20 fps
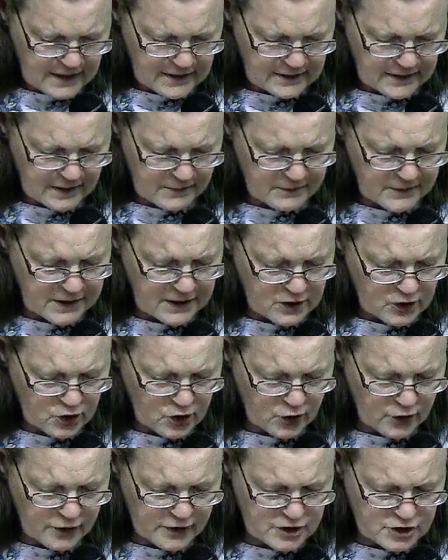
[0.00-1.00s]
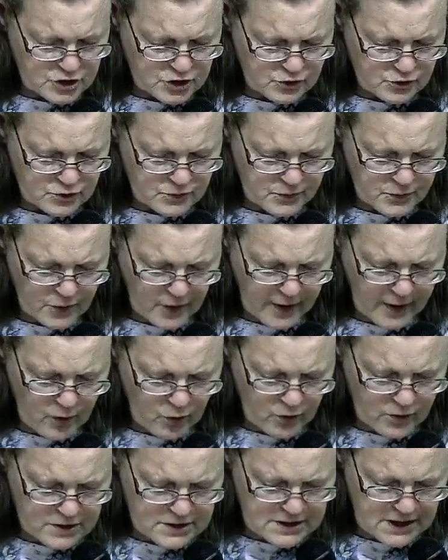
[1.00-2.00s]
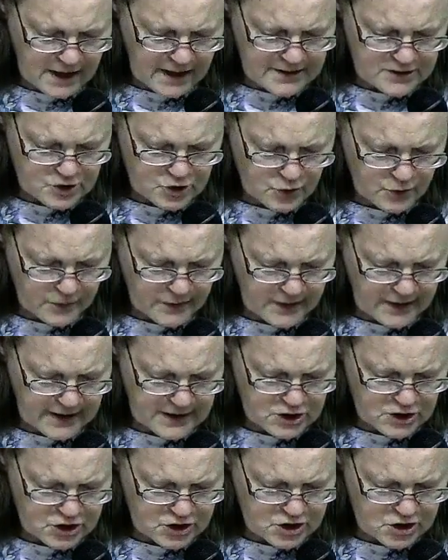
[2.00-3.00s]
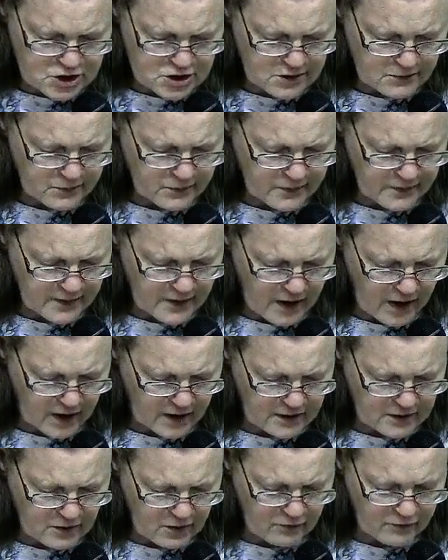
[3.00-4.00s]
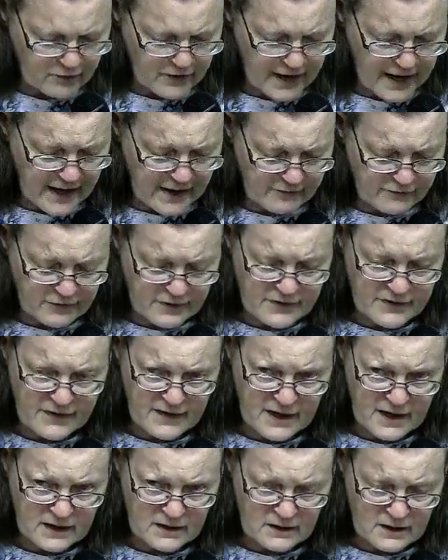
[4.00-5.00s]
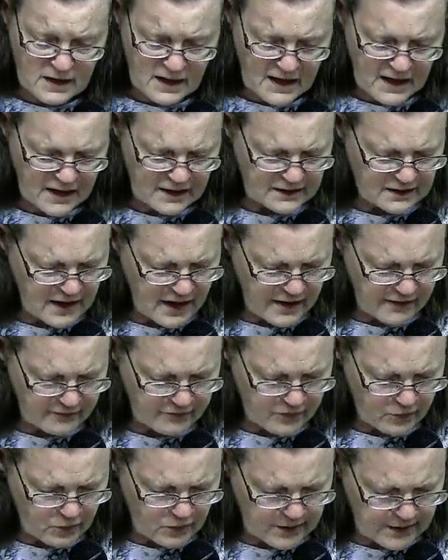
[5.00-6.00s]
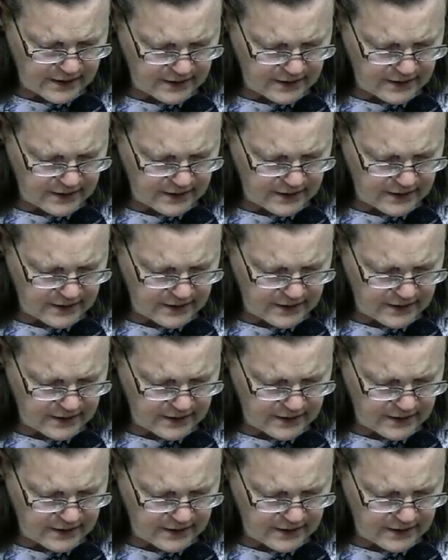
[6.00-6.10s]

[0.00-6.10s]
Let me encourage you to prioritize your relationship with God over everything and everyone